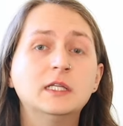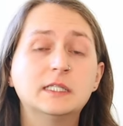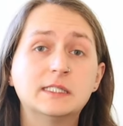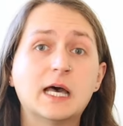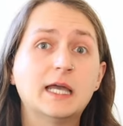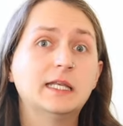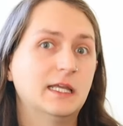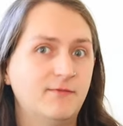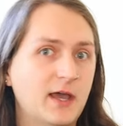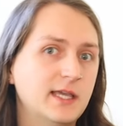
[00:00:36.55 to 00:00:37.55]
design
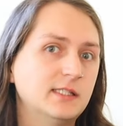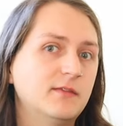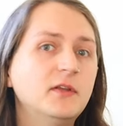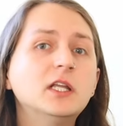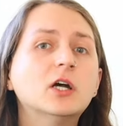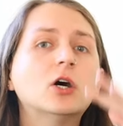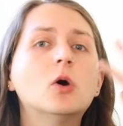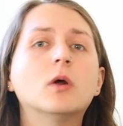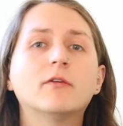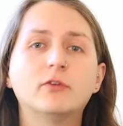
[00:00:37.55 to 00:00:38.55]
advice
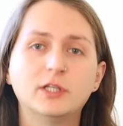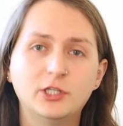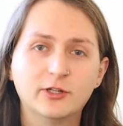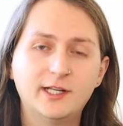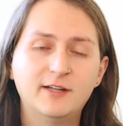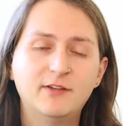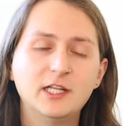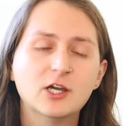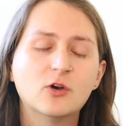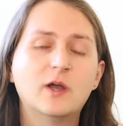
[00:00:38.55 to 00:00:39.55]
video or a fully curated video,